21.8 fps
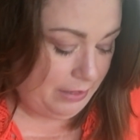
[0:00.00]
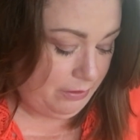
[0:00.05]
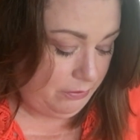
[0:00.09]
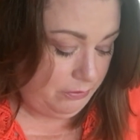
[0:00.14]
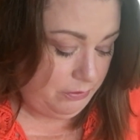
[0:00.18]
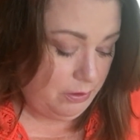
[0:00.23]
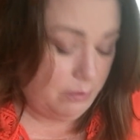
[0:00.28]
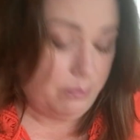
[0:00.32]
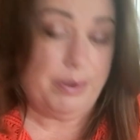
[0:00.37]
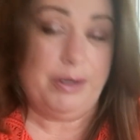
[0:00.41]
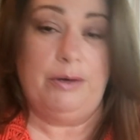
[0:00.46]

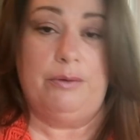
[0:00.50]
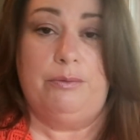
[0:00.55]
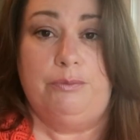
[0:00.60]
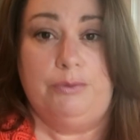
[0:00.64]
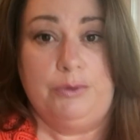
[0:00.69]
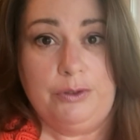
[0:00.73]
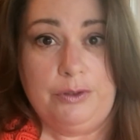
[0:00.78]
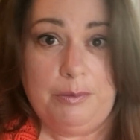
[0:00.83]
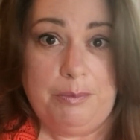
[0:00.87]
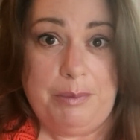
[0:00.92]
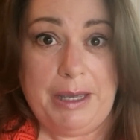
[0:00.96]
don't know what a
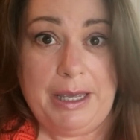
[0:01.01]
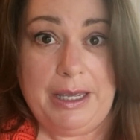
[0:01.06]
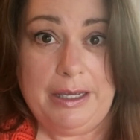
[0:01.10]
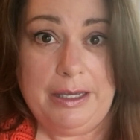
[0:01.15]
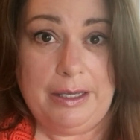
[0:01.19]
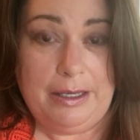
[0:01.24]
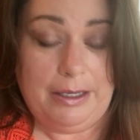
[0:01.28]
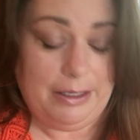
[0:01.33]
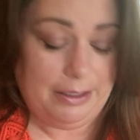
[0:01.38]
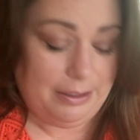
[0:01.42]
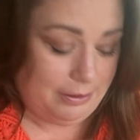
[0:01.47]

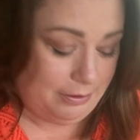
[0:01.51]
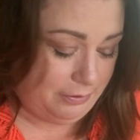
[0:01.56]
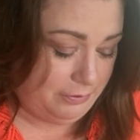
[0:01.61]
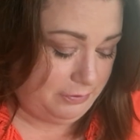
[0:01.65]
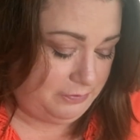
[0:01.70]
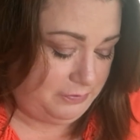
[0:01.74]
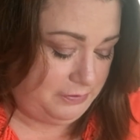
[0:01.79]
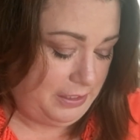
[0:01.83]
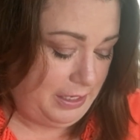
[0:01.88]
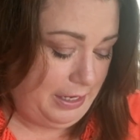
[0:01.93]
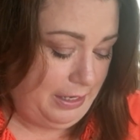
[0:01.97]
rutabaga is.